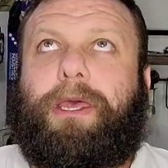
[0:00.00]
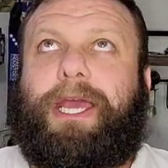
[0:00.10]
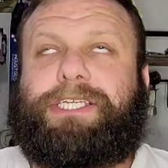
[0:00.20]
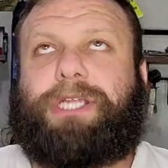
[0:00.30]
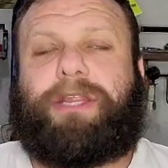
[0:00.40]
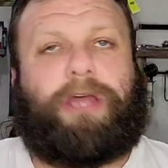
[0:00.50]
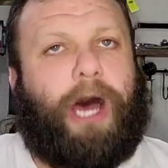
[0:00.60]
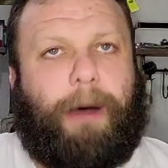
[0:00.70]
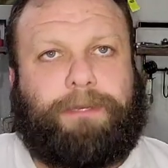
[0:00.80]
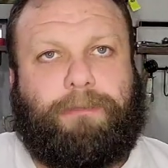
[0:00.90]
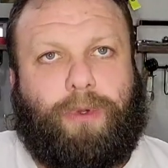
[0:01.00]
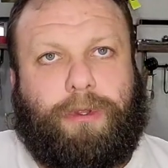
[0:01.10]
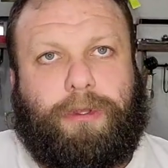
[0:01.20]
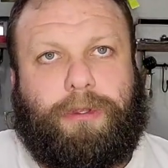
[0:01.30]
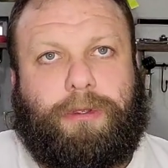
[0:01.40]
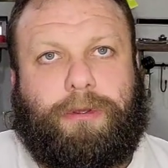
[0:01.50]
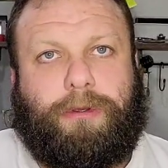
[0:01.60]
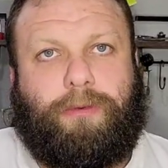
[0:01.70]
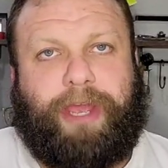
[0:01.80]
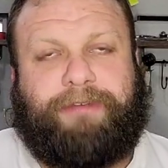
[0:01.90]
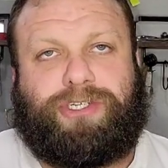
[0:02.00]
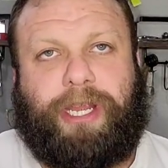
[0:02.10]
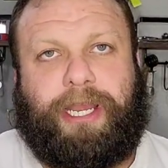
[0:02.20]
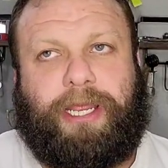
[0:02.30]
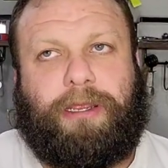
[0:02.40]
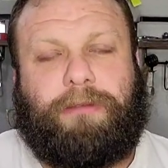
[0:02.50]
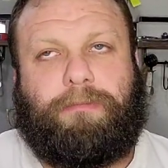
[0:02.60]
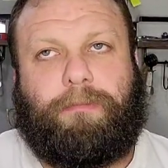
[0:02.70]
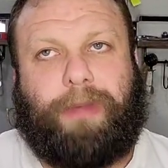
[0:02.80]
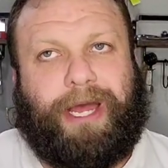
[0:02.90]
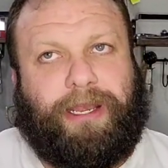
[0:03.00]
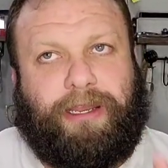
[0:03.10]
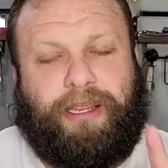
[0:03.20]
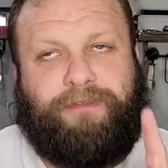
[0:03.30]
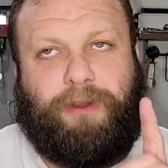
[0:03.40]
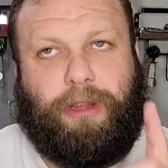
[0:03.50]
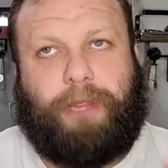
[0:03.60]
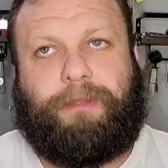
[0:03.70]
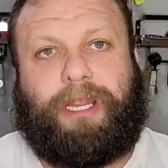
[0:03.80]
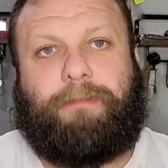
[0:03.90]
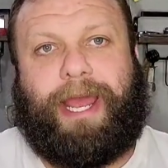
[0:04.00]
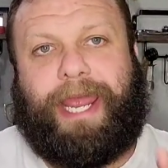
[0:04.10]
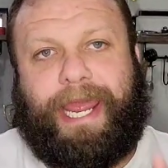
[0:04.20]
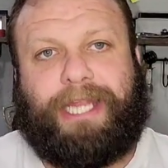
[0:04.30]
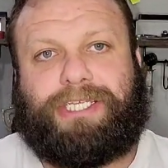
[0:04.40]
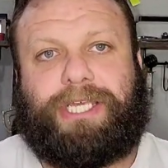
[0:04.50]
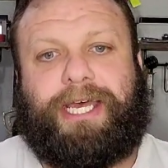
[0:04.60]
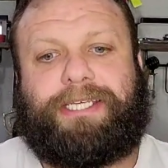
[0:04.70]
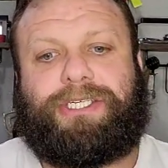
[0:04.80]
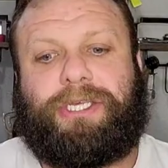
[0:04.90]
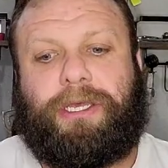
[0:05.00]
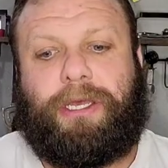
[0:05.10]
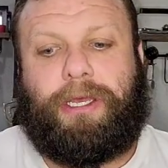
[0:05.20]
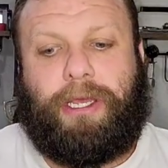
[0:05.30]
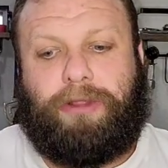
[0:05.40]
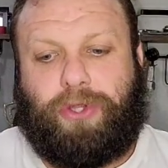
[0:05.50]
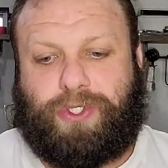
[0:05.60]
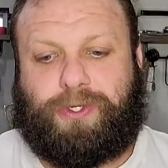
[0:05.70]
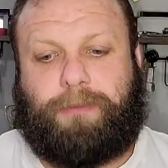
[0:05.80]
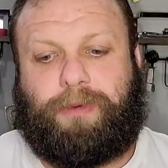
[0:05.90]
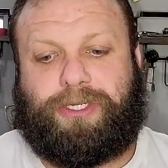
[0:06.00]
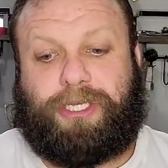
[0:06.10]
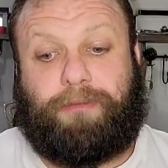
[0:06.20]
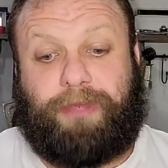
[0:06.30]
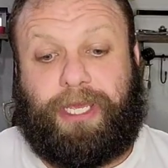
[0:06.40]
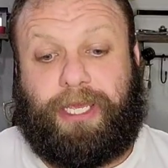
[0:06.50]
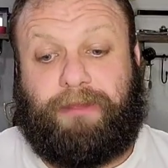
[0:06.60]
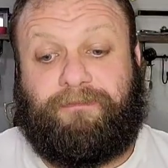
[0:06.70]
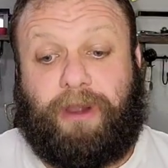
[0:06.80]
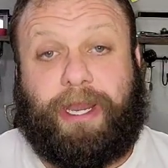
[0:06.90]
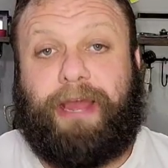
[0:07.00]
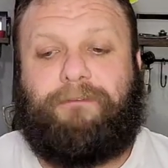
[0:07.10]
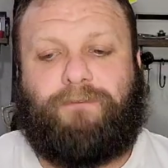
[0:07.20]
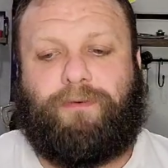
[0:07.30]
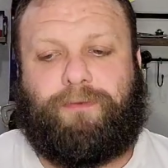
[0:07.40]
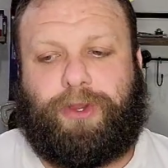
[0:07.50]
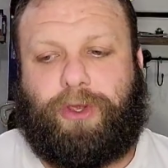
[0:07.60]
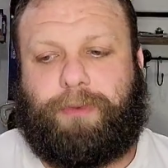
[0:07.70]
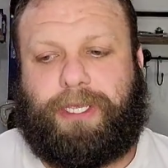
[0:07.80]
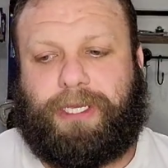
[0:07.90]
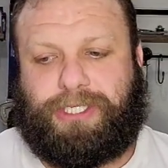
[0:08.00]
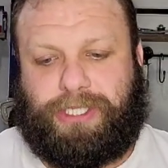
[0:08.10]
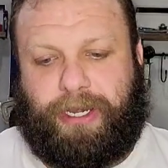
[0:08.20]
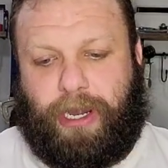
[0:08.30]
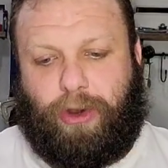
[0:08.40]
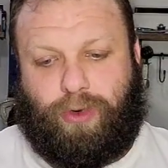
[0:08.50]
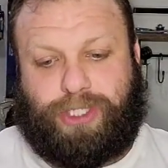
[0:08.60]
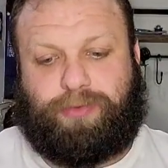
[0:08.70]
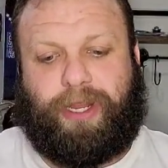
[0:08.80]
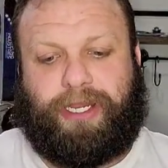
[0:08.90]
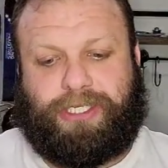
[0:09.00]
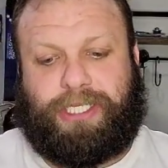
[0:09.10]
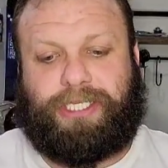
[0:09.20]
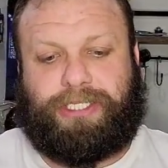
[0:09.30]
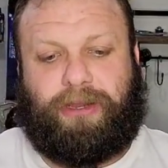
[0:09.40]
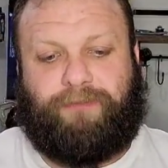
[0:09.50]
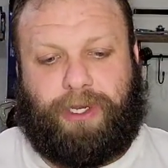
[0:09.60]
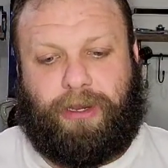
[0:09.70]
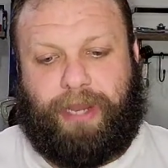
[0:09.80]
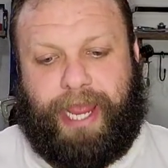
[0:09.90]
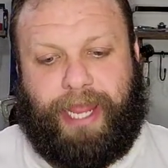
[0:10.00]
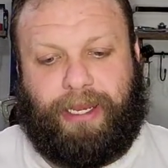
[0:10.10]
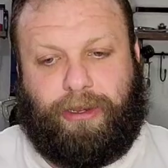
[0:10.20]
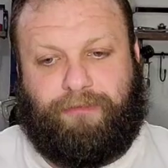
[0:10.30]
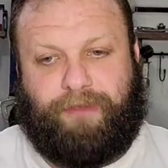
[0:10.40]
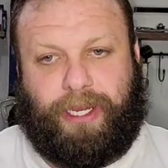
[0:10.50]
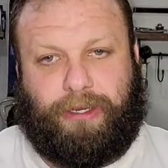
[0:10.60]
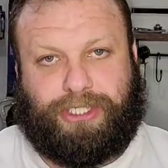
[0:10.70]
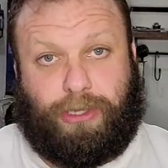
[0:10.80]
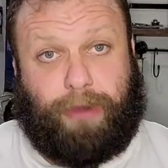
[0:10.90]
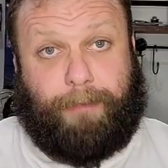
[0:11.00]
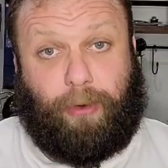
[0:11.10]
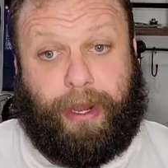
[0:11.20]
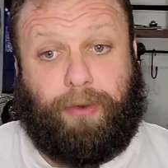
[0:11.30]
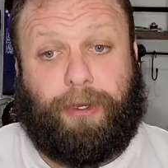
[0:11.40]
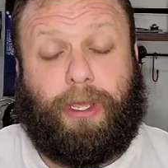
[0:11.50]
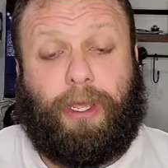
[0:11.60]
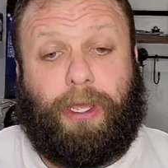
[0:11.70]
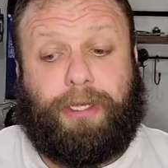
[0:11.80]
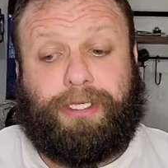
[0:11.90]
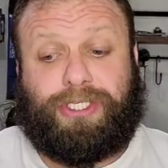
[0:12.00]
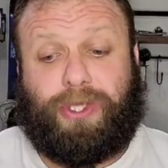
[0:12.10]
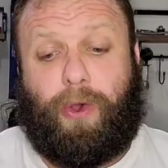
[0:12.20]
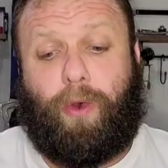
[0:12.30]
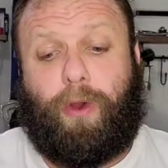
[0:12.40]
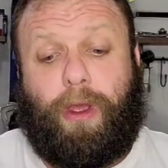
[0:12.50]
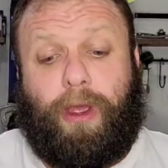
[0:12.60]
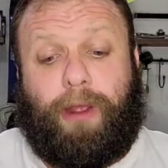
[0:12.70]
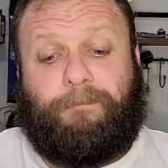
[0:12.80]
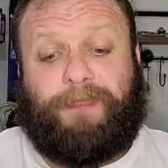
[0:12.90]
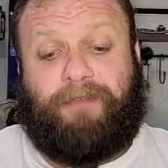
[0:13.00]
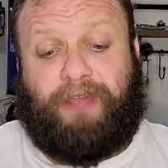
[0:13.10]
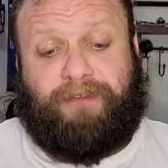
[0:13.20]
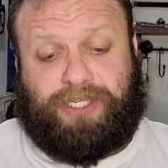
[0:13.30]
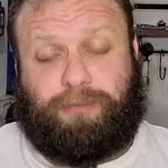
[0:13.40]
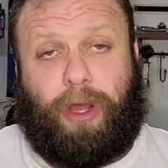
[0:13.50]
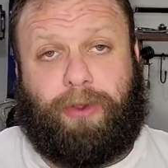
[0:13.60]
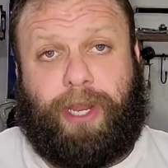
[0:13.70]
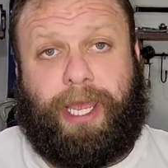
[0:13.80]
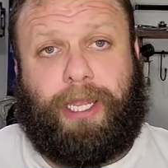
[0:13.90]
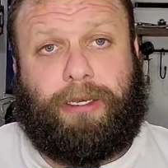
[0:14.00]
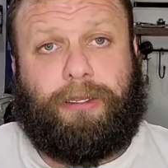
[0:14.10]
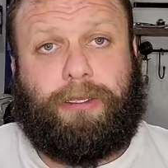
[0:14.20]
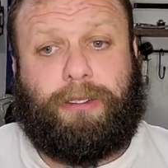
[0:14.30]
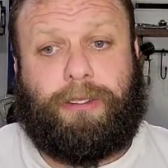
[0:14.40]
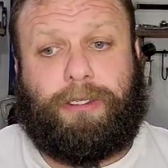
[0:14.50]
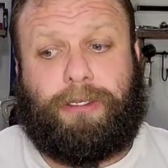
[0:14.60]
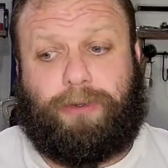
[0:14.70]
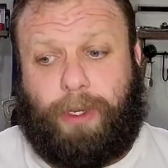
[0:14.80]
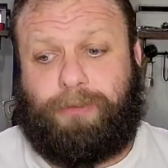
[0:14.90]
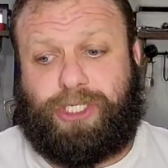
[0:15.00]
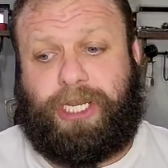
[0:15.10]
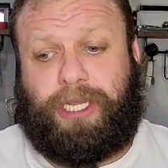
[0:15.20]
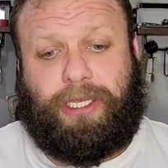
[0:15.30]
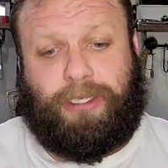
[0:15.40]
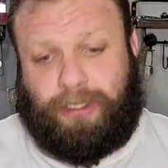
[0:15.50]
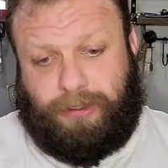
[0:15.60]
it's not the optimal way of training, but if you're limited by hand size, those grippers could be very helpful for you because the narrower spread is easier for your hand and your fingers to wrap around. So if you have a smaller hand, Grip Genie